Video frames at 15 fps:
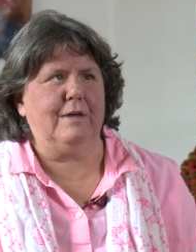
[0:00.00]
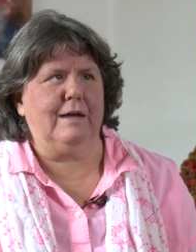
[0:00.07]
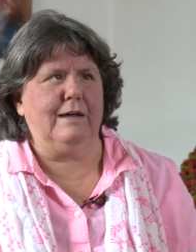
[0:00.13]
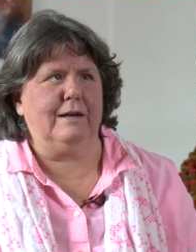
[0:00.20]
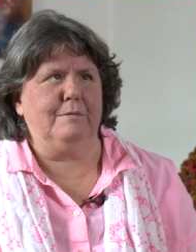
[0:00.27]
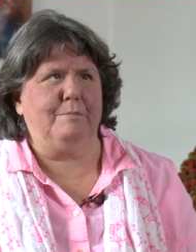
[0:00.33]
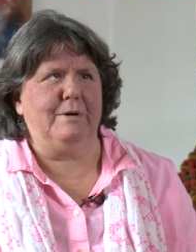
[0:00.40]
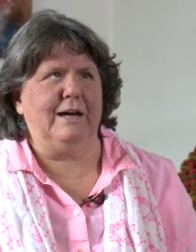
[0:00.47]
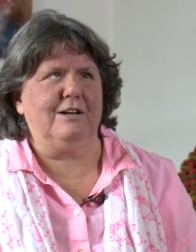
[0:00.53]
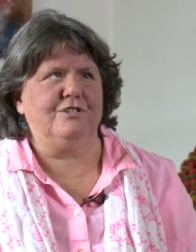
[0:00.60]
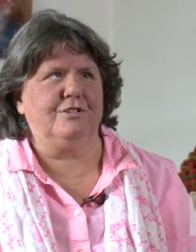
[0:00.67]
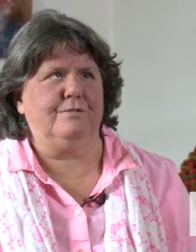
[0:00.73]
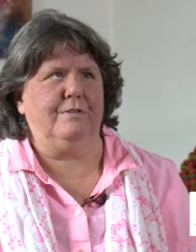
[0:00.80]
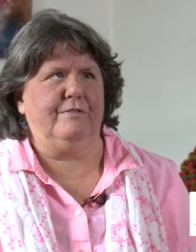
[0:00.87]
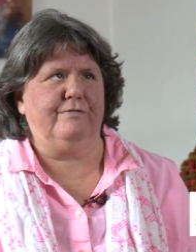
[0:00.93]
I had a
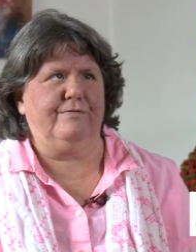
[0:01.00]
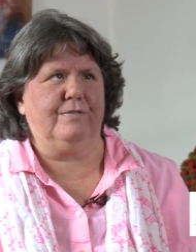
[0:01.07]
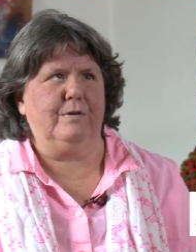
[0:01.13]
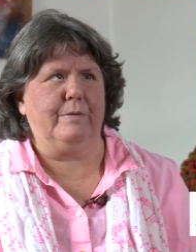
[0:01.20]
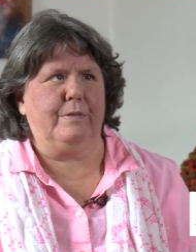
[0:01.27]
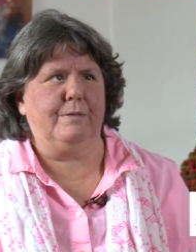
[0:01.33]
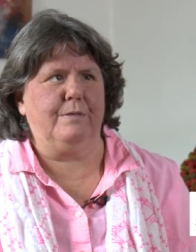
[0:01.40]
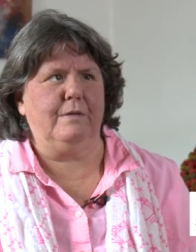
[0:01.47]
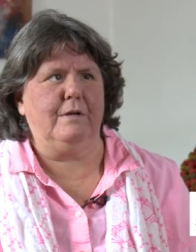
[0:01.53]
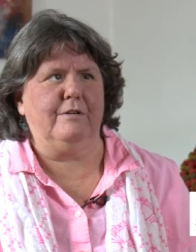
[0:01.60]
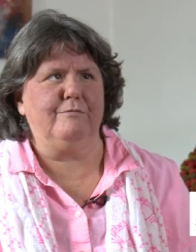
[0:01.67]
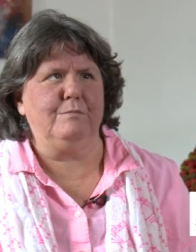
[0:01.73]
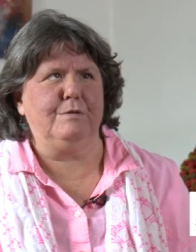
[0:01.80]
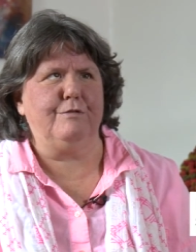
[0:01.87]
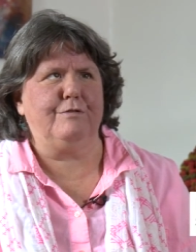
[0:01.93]
passion of, for,
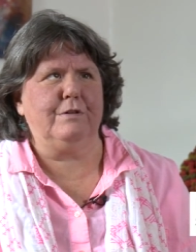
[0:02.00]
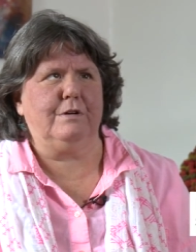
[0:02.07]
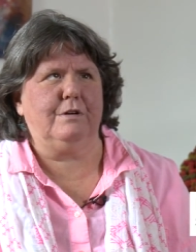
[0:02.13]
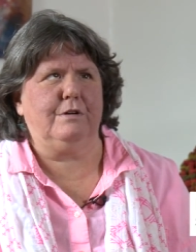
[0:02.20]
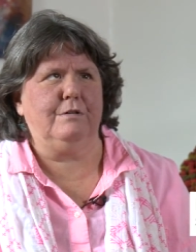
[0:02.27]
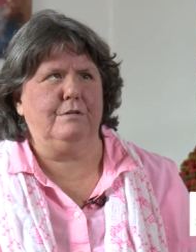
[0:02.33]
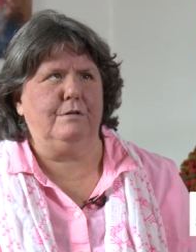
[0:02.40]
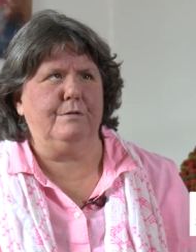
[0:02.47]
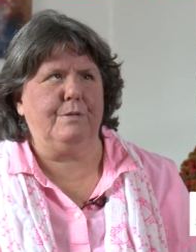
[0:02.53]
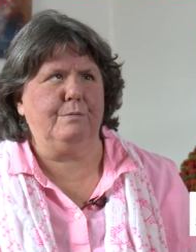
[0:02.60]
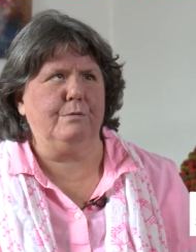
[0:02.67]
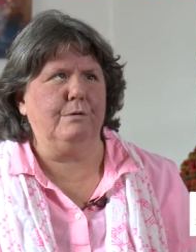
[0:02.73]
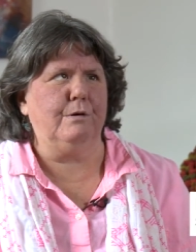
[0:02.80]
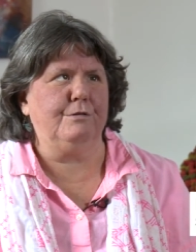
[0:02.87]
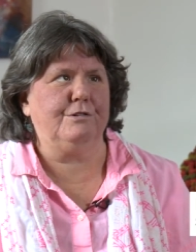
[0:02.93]
of music, you know,
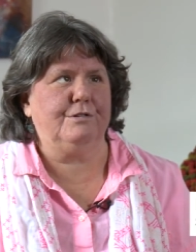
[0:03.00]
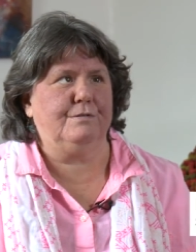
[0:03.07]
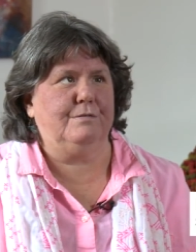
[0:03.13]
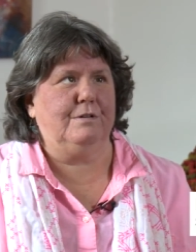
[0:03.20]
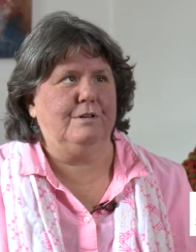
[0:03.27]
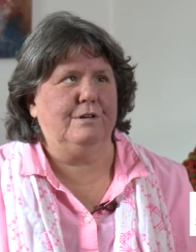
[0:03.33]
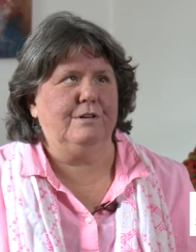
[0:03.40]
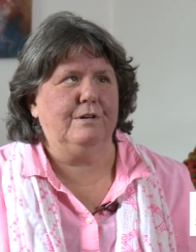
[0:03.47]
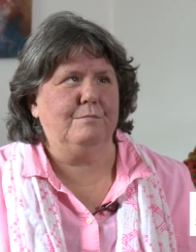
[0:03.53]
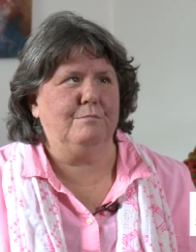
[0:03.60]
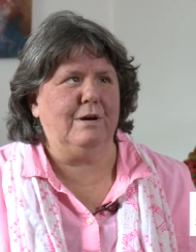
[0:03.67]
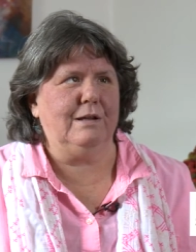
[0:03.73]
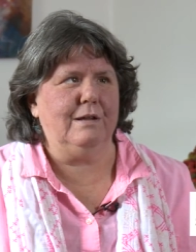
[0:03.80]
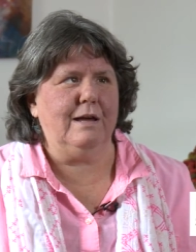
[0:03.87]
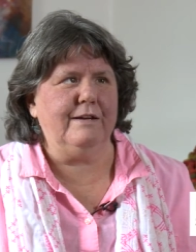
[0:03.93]
throughout
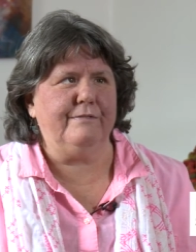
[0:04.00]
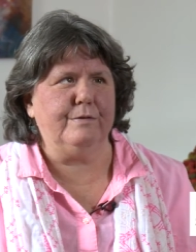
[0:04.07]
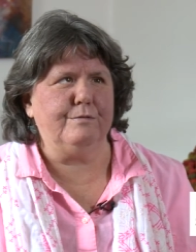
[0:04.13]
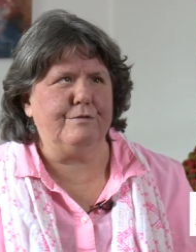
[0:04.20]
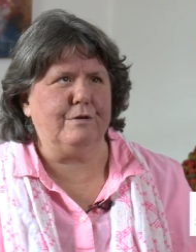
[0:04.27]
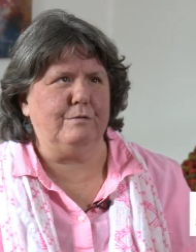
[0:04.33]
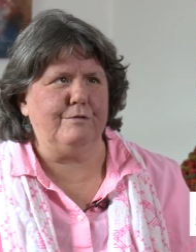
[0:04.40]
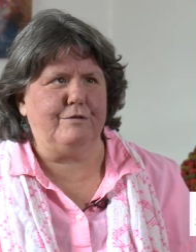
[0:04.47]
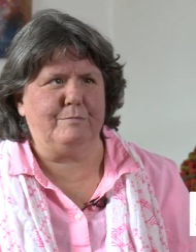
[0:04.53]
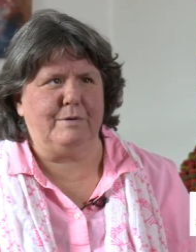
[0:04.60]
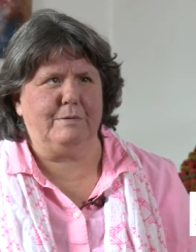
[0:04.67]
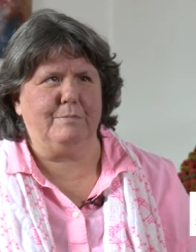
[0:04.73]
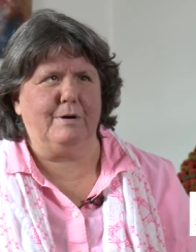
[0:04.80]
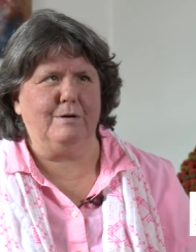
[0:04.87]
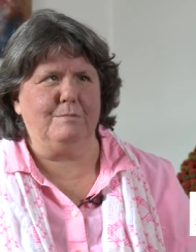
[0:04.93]
my life. It was always a
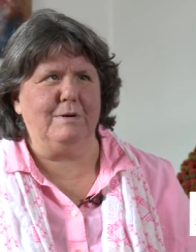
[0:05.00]
big part